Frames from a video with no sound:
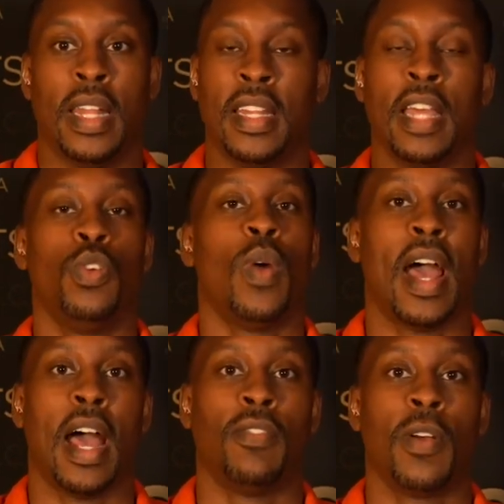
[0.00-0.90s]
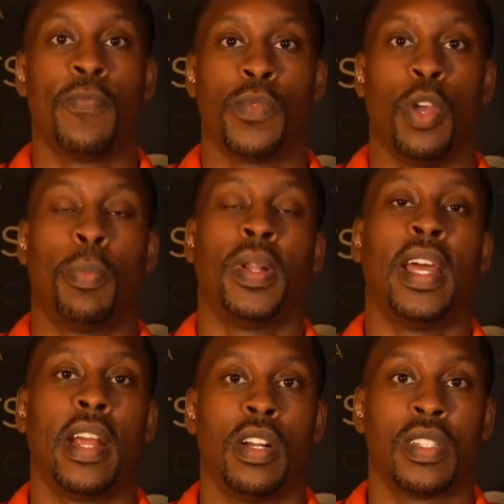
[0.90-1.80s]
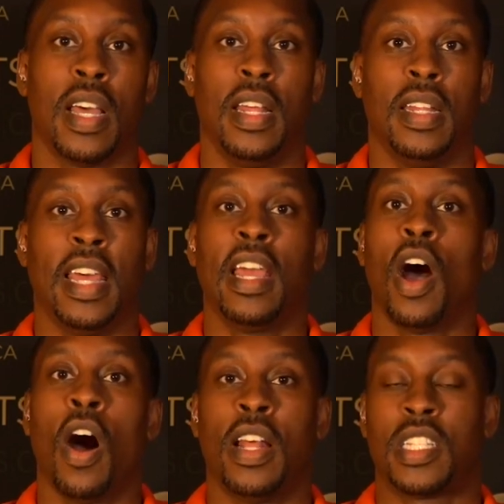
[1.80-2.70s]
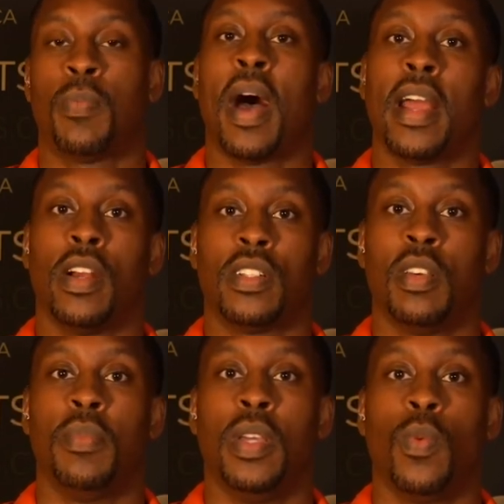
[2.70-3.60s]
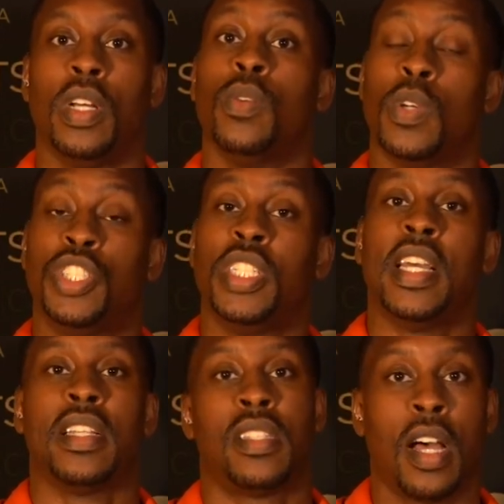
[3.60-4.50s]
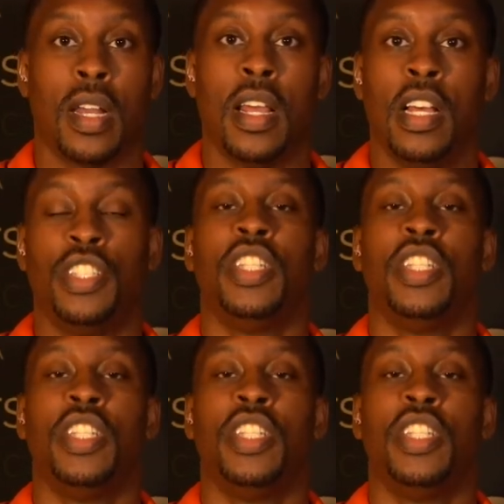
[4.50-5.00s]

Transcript: And then you have your players, they all aspire to be what, what she has done.